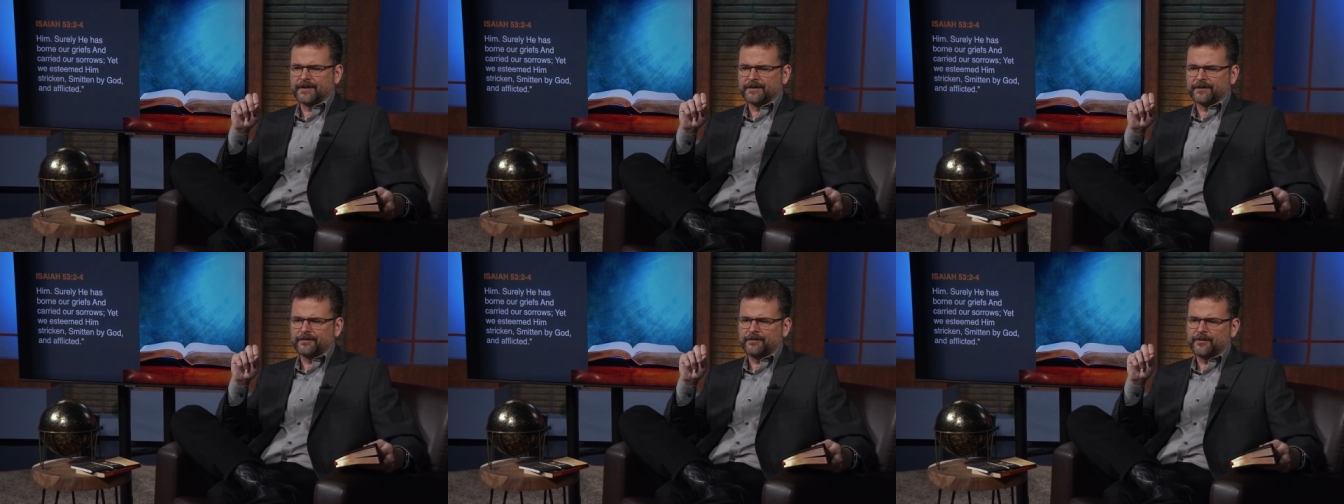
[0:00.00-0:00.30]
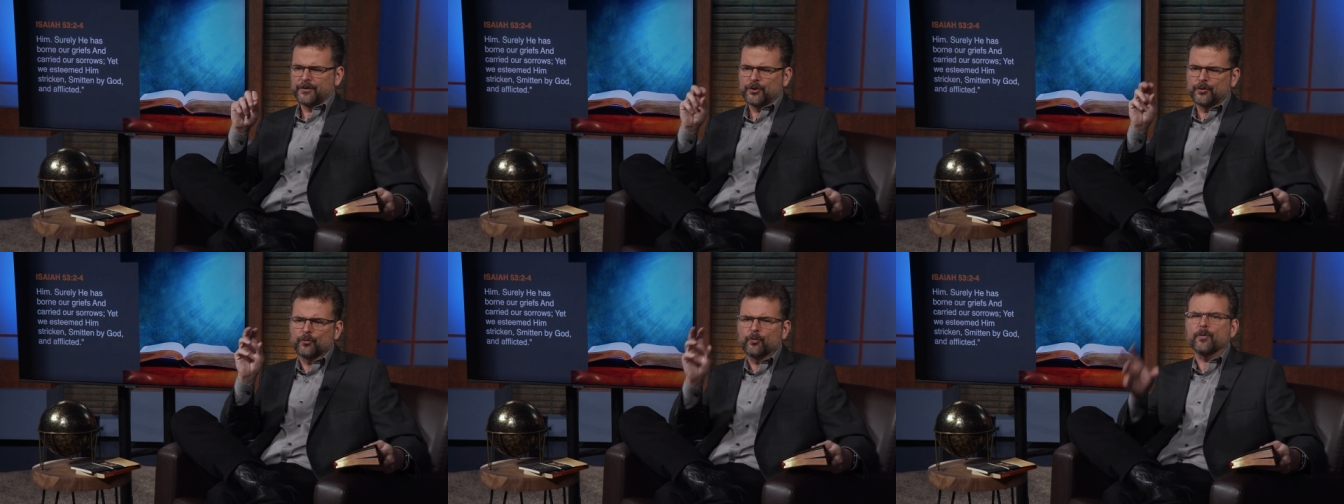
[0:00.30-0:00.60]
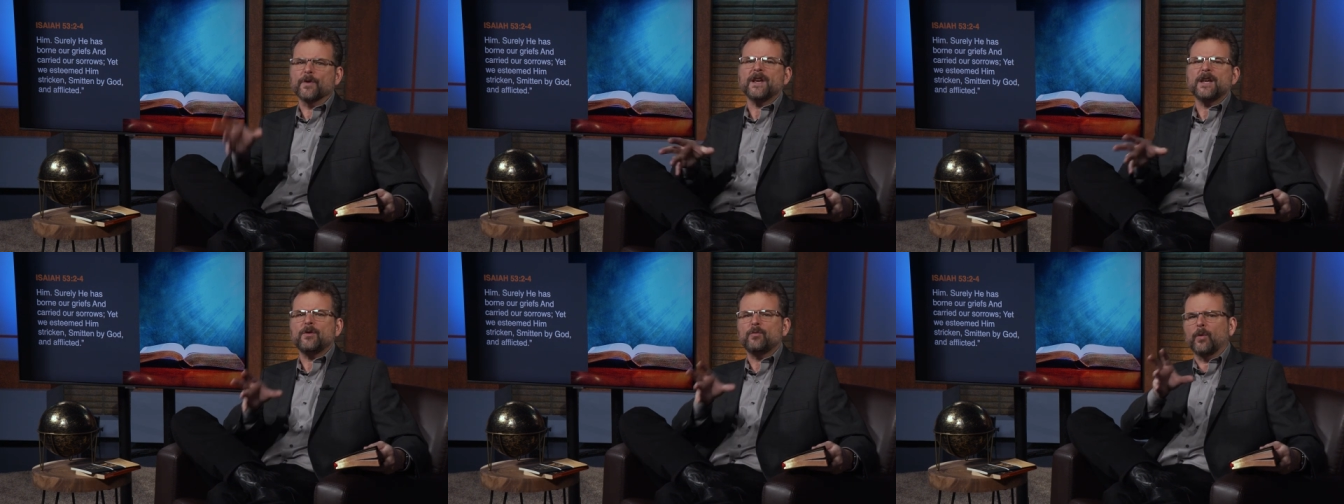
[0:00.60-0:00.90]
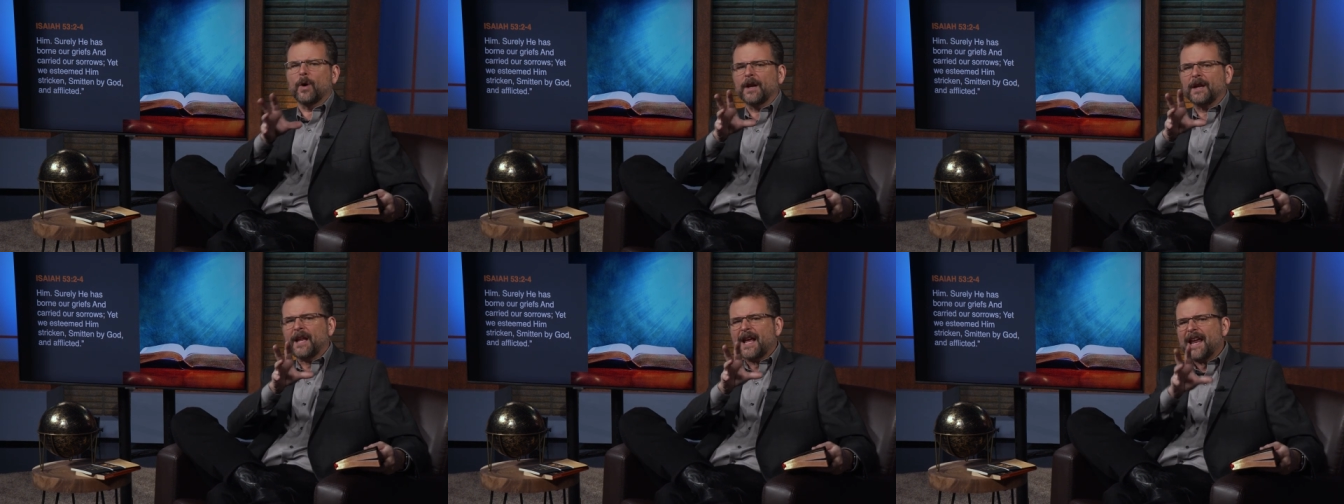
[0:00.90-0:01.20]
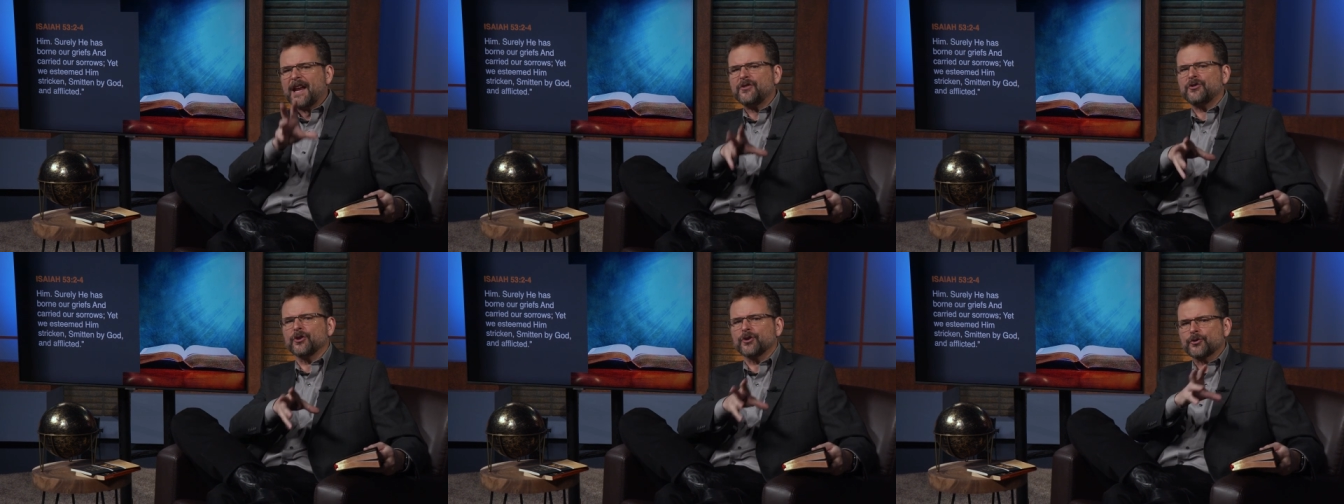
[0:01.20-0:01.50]
and you read what
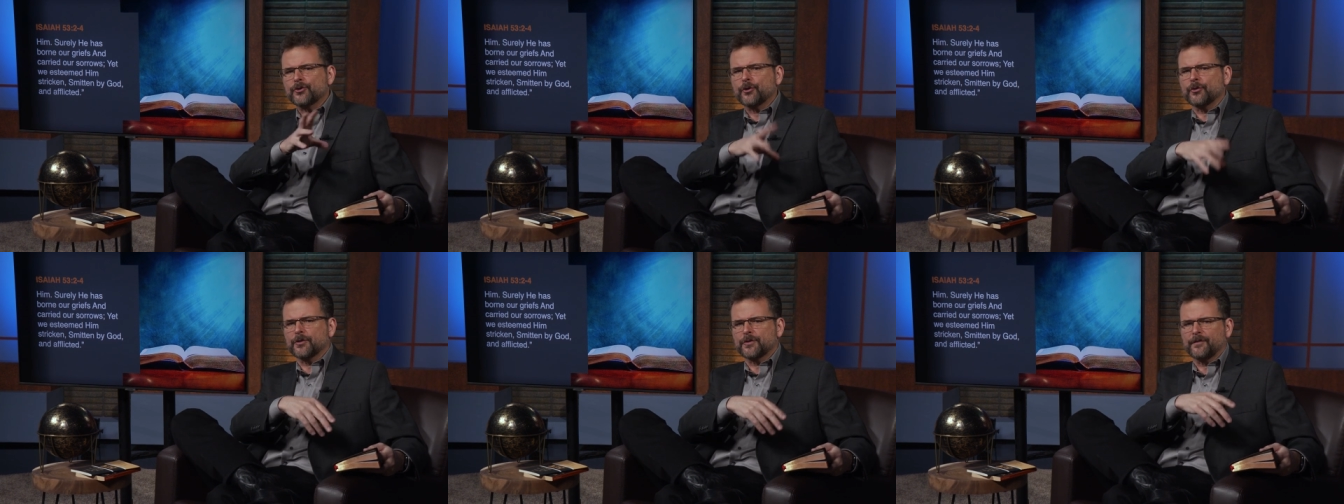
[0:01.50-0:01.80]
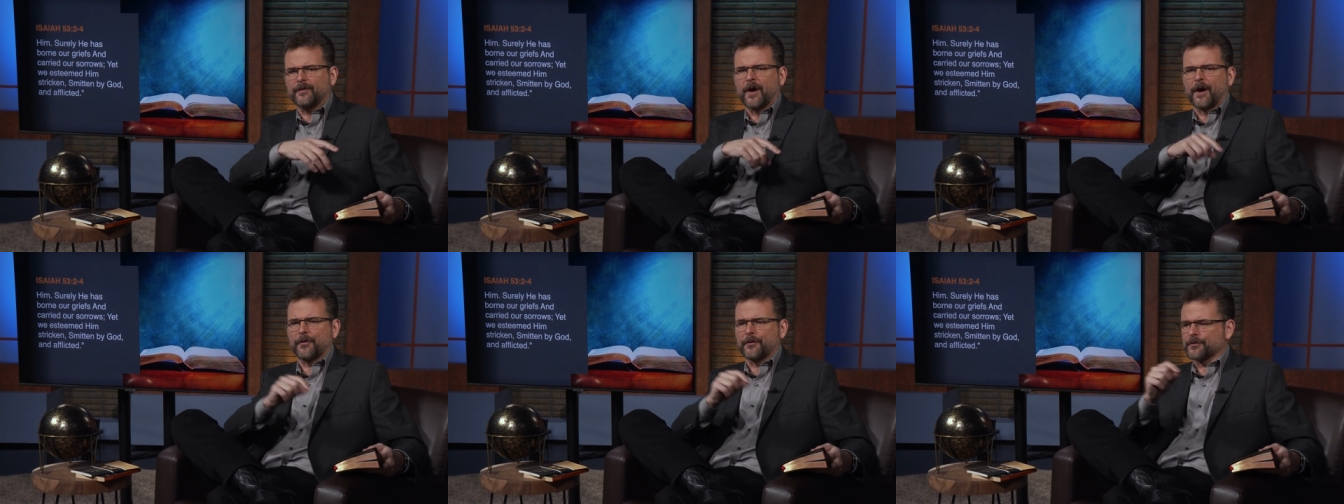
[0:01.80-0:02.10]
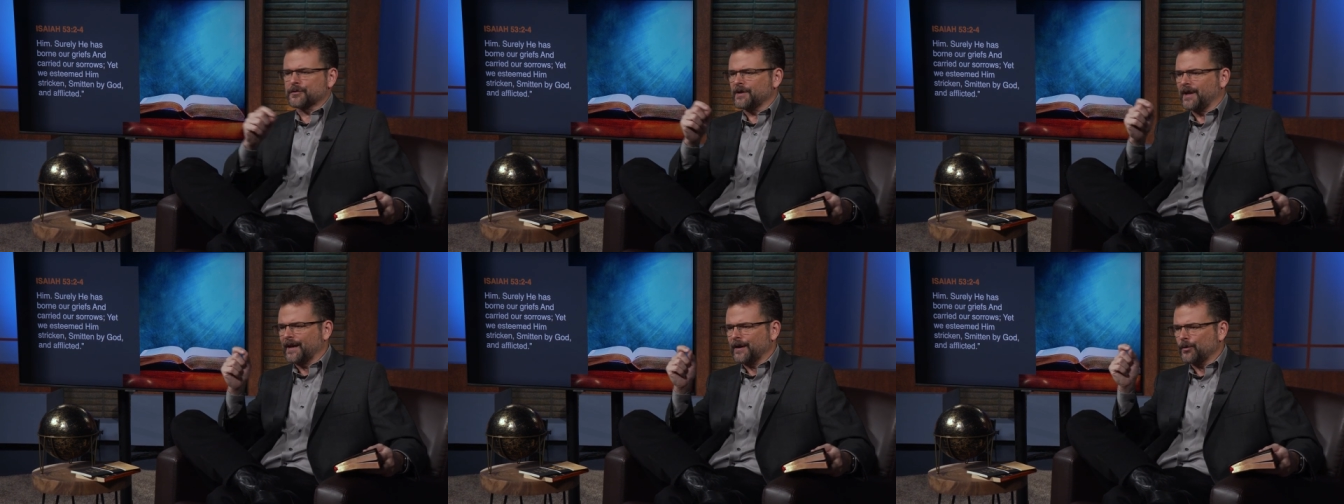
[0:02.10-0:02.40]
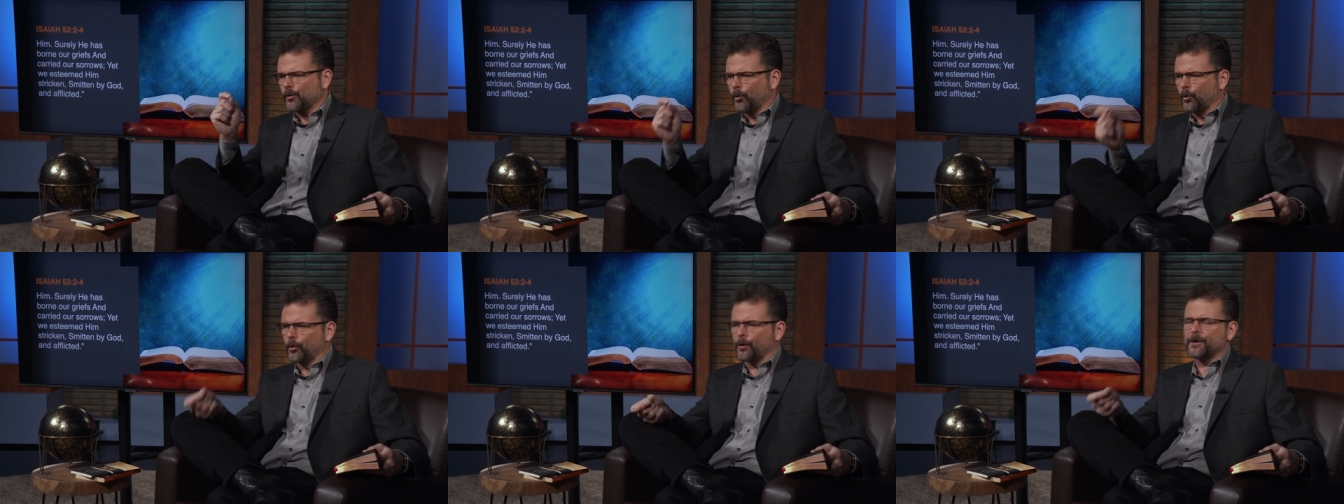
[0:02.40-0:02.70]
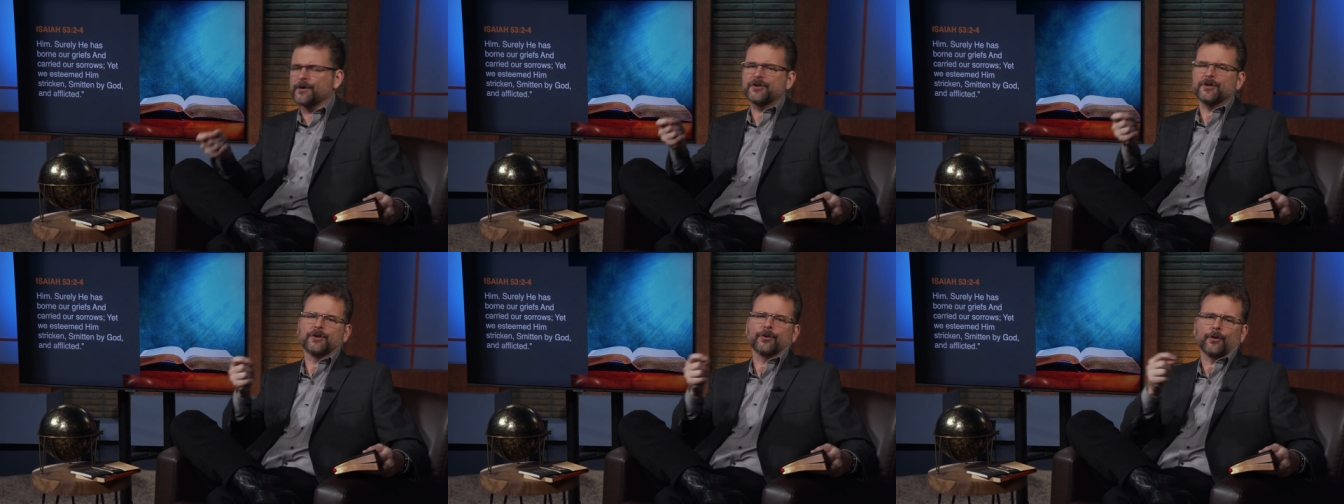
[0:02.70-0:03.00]
ancient church fathers like
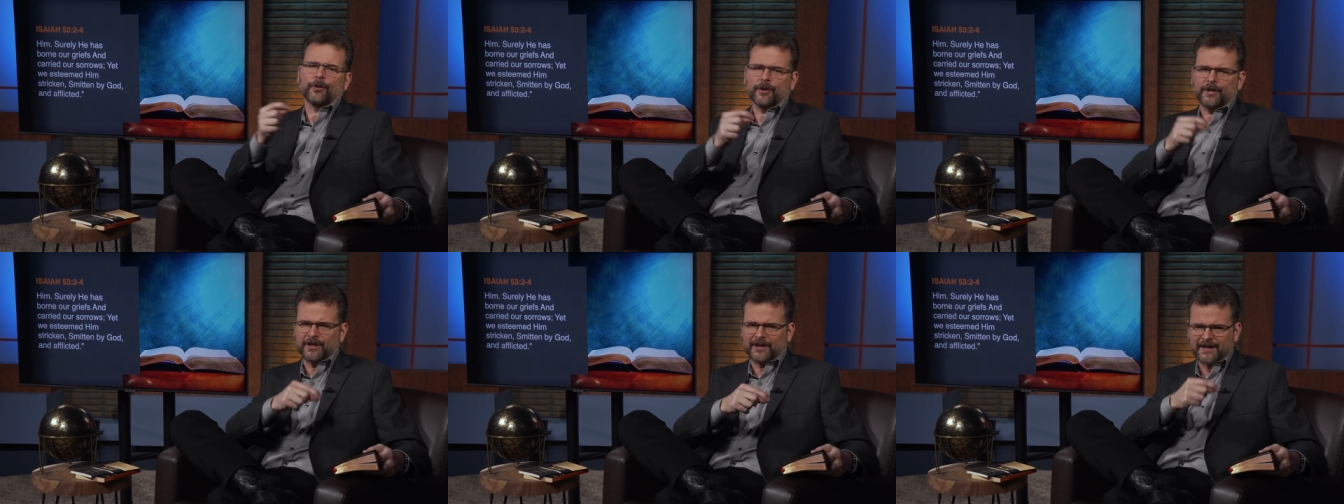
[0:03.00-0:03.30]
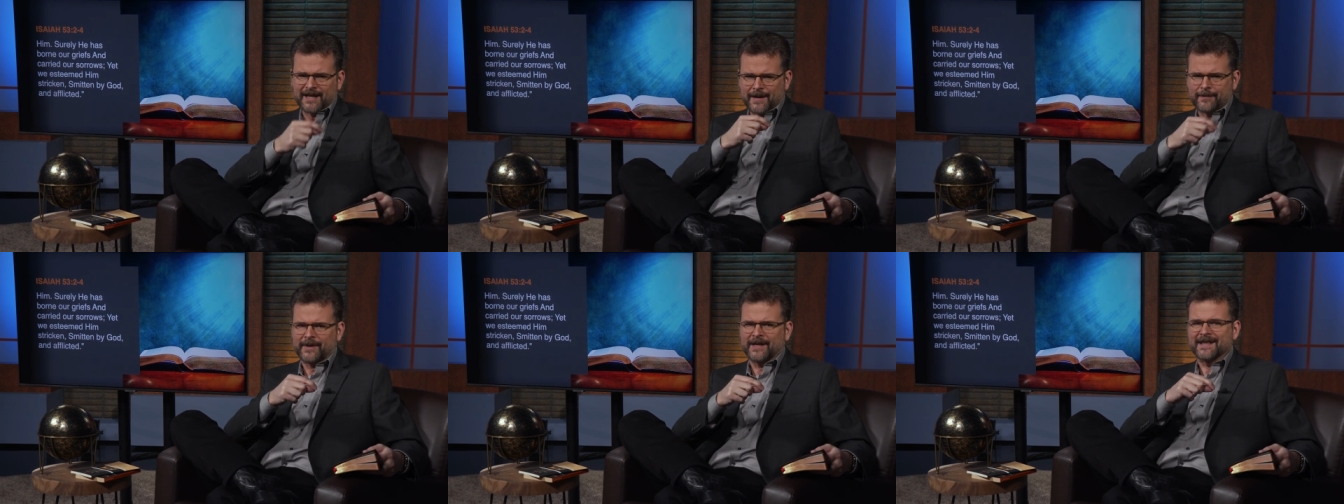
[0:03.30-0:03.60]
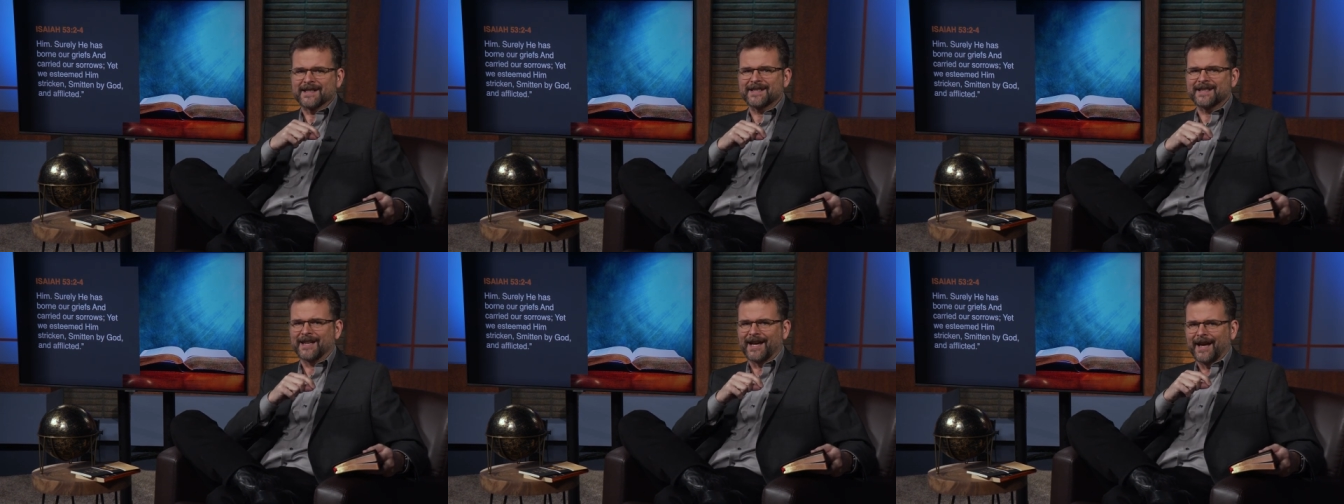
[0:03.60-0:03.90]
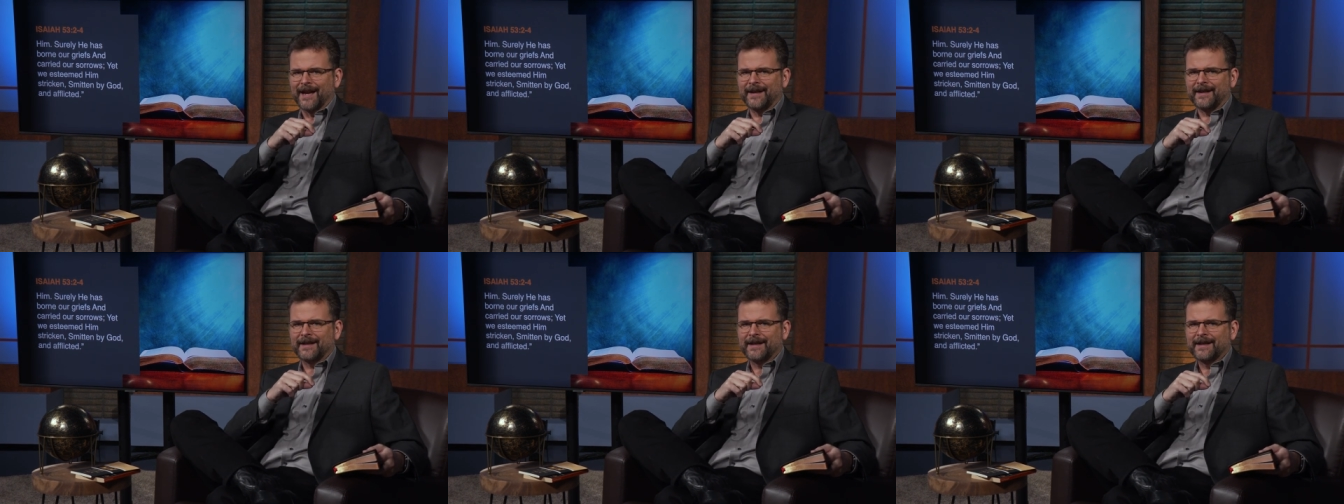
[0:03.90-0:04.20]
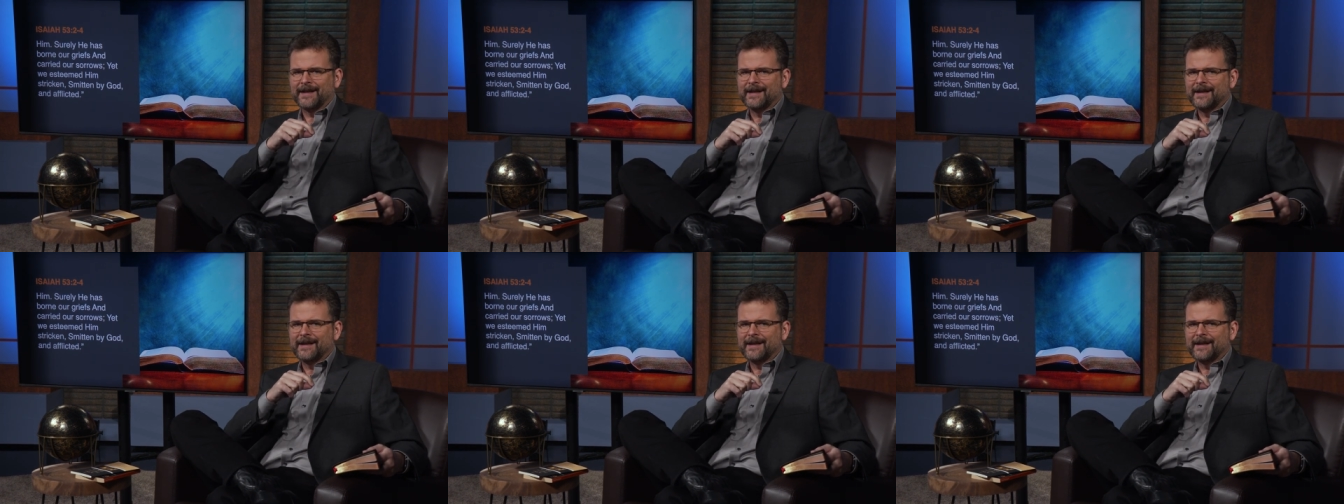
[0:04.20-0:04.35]
Origen or Clement said,